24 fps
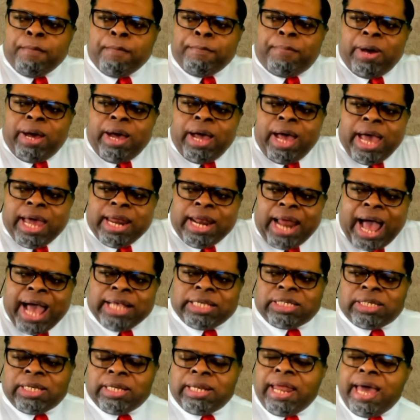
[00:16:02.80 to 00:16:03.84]
but an
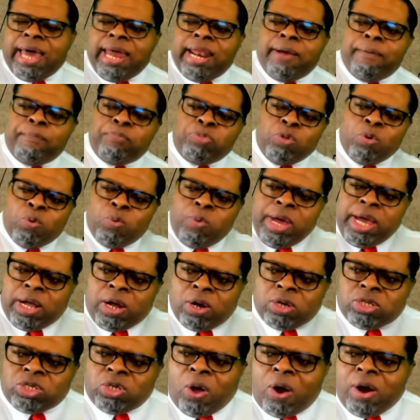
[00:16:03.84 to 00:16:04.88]
isolated
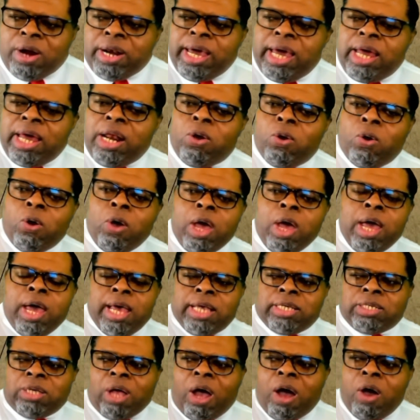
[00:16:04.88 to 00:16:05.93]
weaker tornado
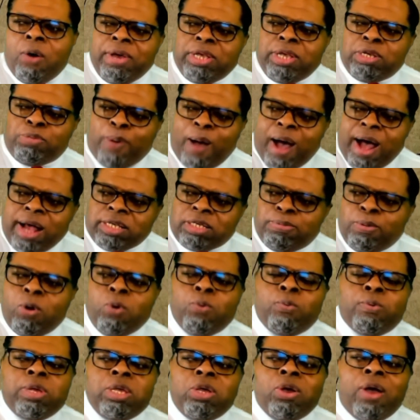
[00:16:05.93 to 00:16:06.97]
is always
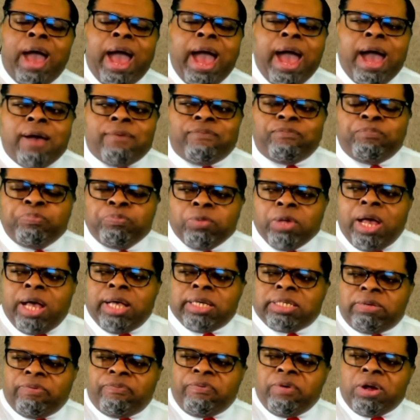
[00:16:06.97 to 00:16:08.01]
possible when you have
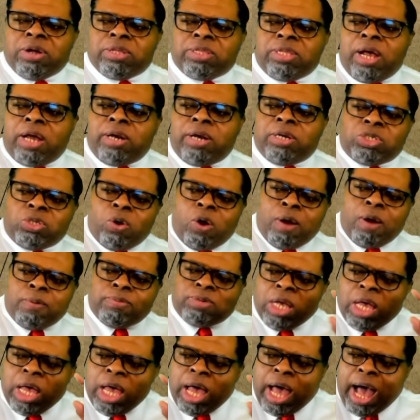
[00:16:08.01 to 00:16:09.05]
severe
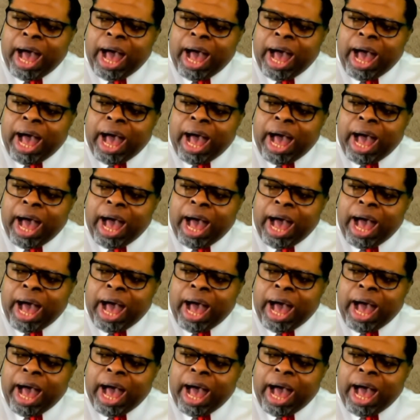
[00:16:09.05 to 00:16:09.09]
thunderstorms.